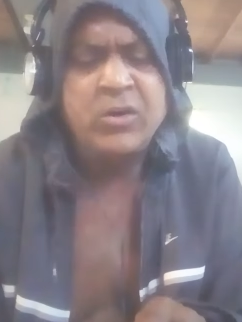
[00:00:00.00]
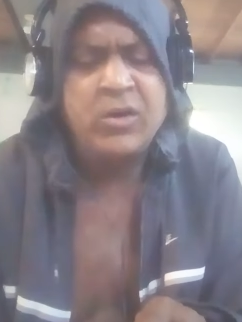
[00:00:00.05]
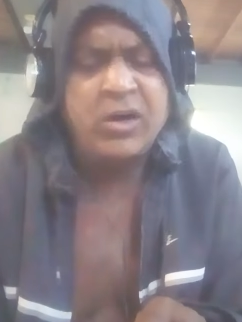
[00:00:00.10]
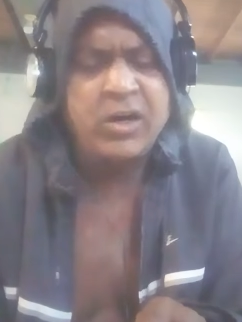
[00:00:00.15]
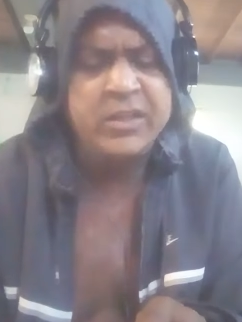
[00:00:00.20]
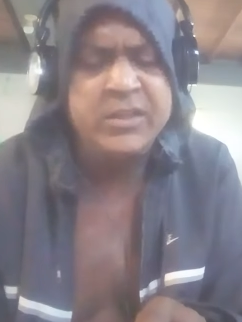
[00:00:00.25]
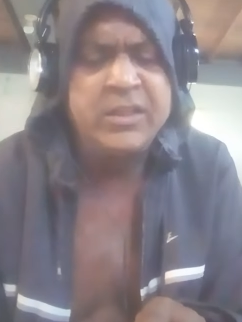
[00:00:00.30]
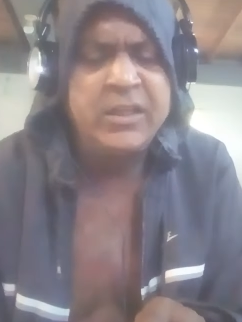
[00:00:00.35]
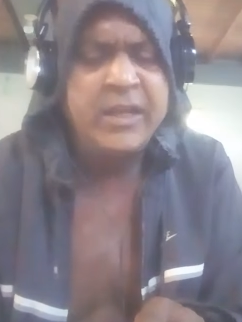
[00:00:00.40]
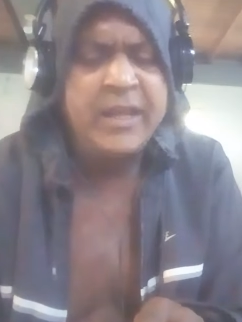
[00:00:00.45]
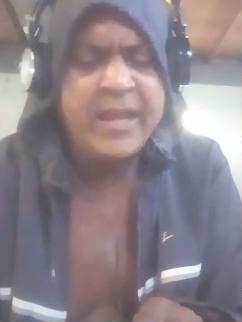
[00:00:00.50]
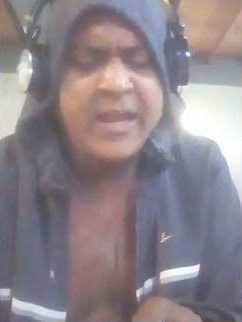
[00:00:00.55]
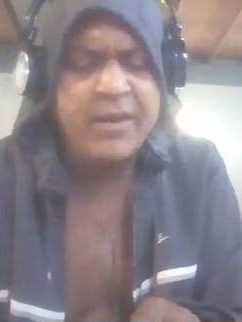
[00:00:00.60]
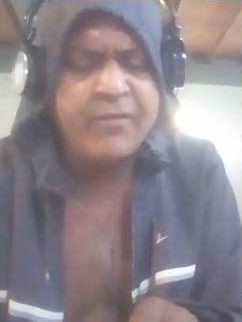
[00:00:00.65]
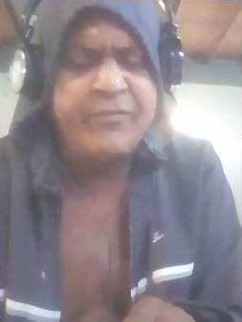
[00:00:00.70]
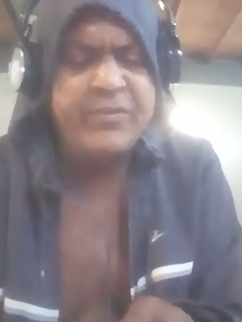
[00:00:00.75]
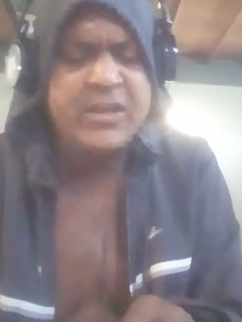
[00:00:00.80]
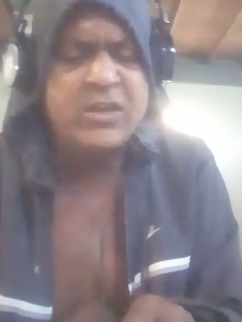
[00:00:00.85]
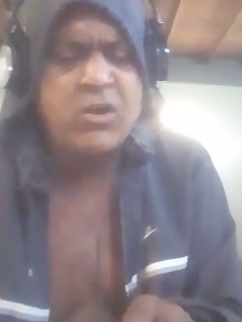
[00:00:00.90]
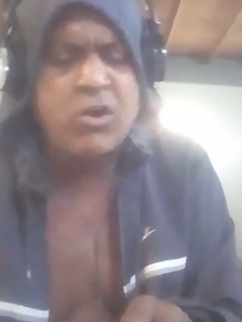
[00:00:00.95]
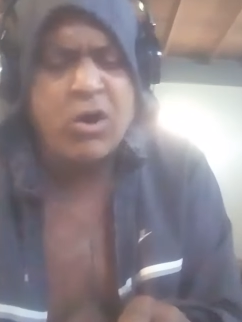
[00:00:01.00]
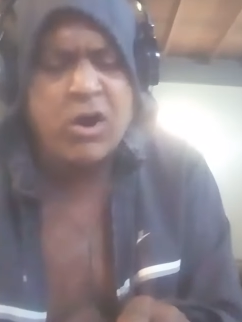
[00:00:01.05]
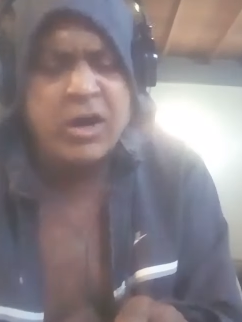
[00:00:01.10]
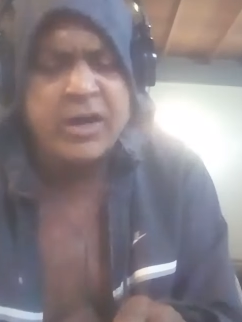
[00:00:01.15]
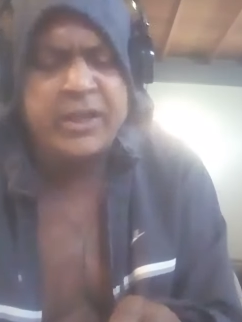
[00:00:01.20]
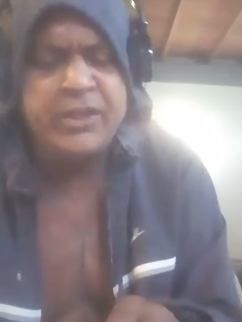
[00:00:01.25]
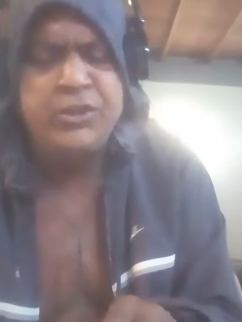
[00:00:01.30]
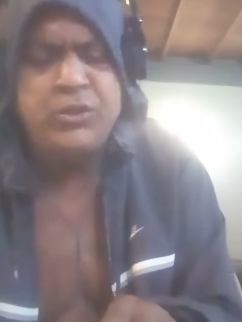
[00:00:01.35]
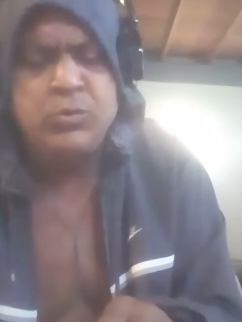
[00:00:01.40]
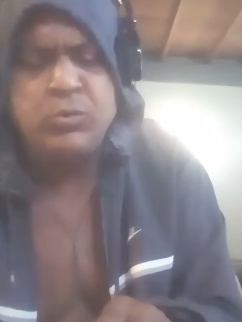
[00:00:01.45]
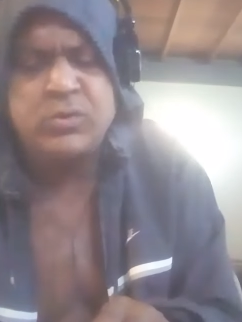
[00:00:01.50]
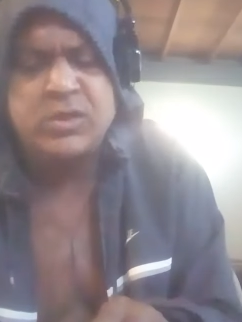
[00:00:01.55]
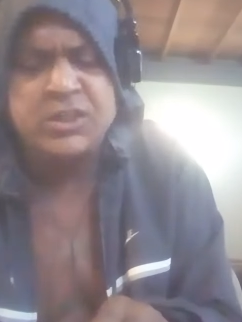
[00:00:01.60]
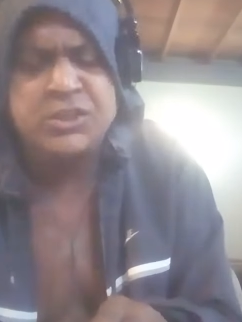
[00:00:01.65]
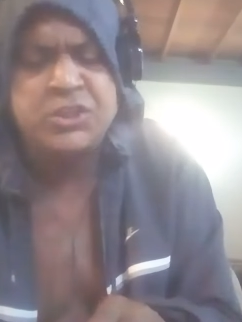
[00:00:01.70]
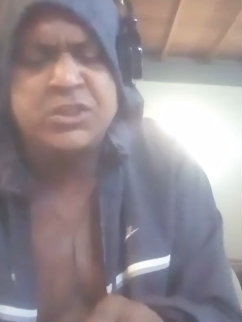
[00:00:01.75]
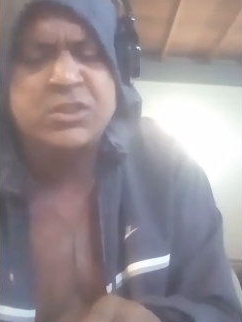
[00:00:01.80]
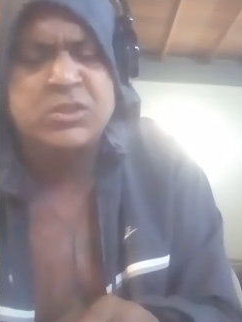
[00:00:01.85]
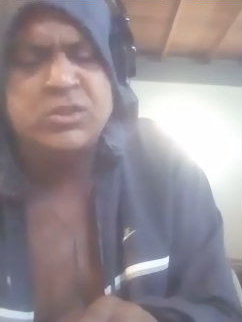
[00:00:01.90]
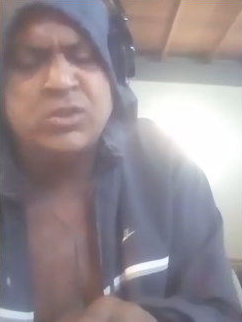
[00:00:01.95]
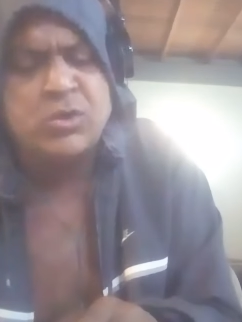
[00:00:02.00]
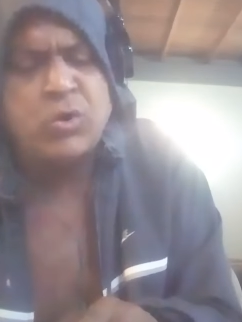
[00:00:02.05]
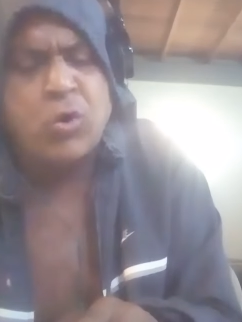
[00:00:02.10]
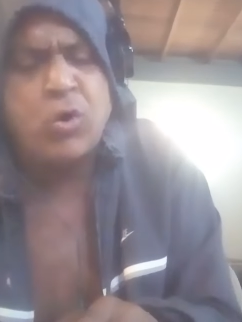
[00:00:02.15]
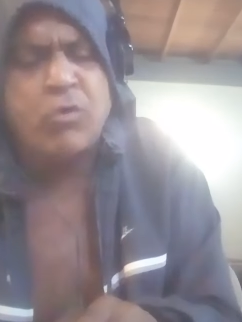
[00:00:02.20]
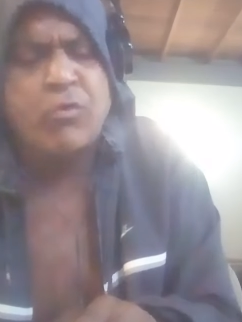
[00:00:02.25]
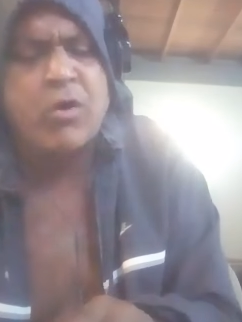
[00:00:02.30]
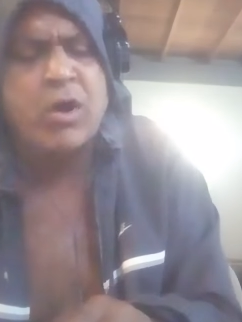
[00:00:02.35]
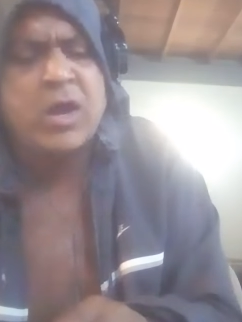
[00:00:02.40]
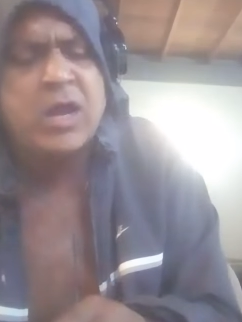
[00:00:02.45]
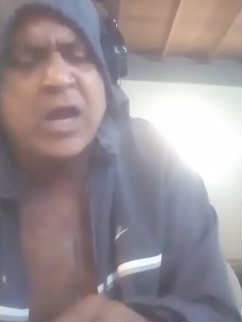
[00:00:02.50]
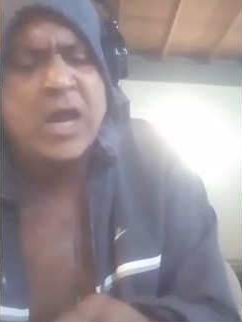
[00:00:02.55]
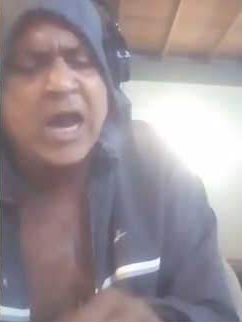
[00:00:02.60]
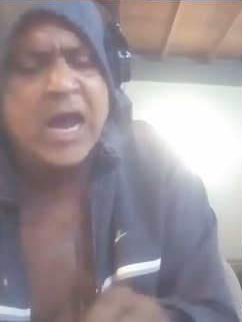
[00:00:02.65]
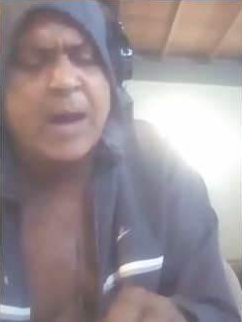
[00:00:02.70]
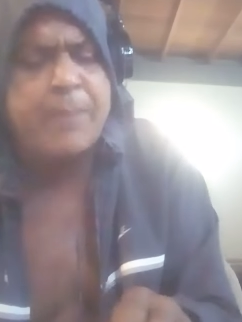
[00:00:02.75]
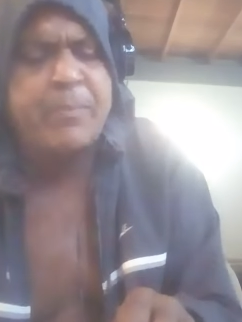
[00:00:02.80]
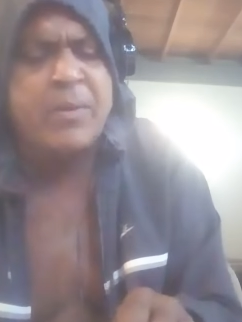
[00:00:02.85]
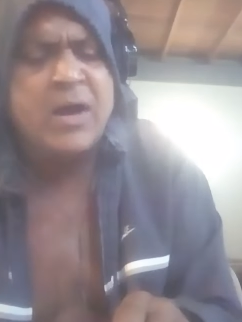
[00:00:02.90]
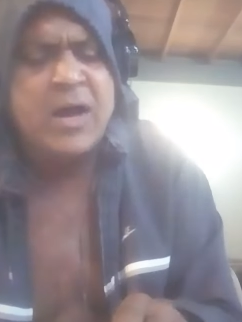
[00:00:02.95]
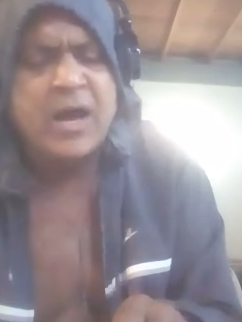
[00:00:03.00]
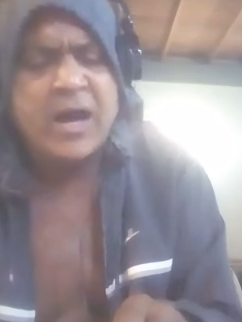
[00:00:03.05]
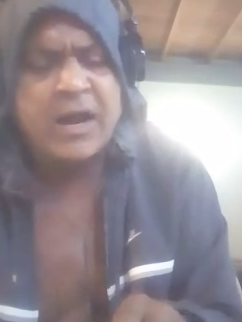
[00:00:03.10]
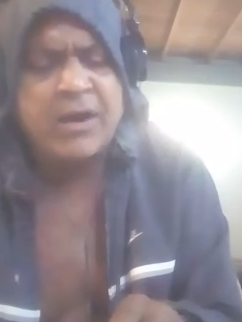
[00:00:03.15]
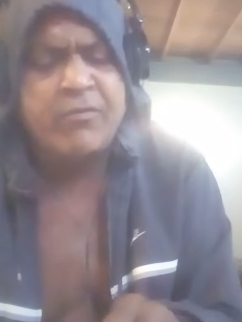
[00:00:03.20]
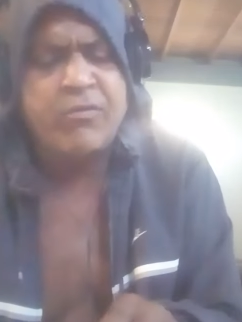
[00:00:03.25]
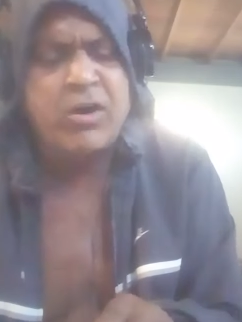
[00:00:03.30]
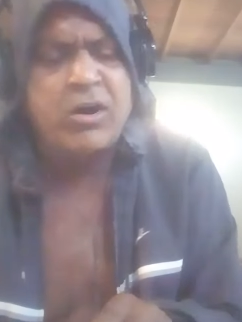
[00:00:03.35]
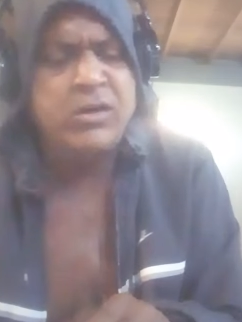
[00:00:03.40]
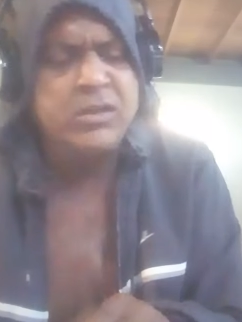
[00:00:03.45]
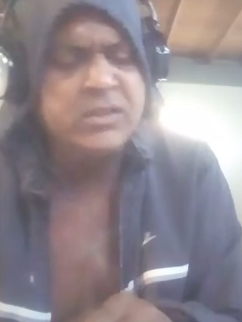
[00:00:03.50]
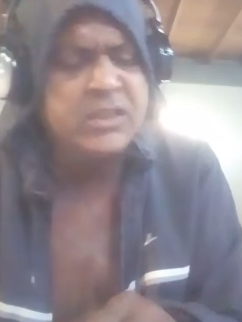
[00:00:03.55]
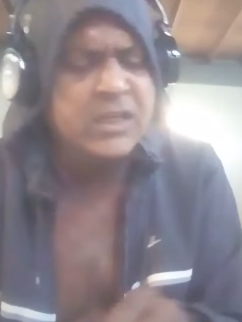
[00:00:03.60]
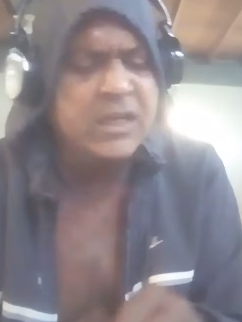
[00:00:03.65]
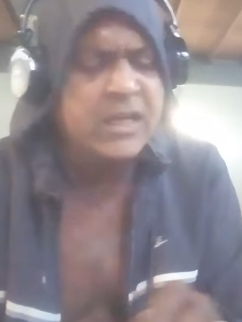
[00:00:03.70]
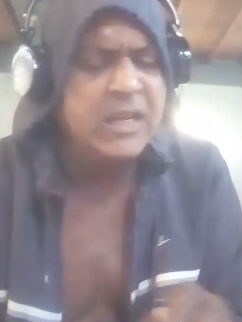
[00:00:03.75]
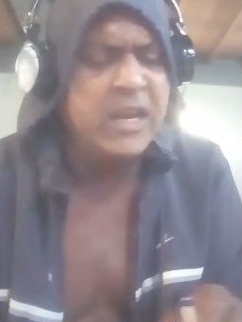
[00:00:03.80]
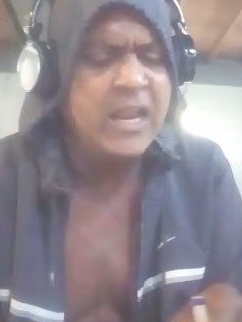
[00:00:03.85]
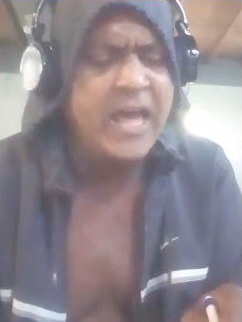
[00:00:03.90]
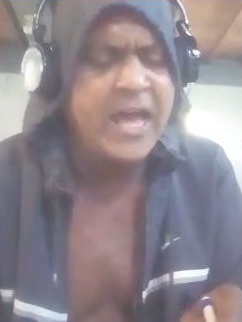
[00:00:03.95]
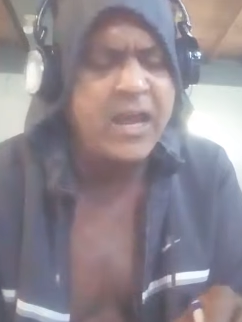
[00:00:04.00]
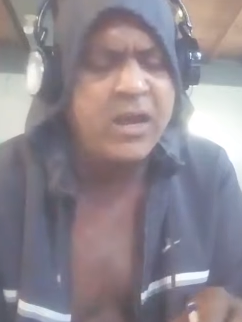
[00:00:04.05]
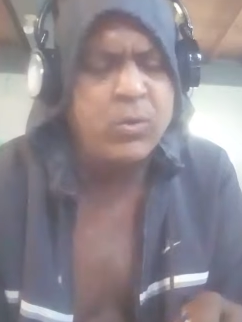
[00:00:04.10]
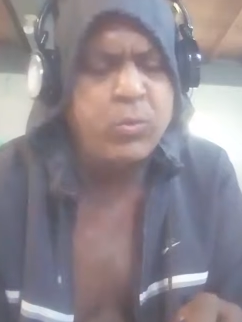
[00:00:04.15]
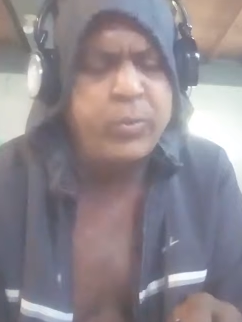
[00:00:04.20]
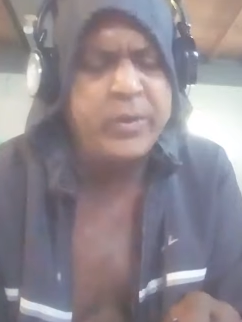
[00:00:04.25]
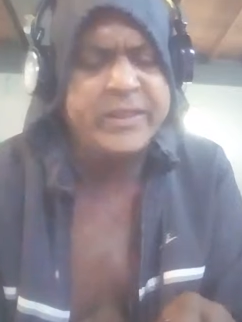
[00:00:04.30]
On every corner you can score a cop around the clock.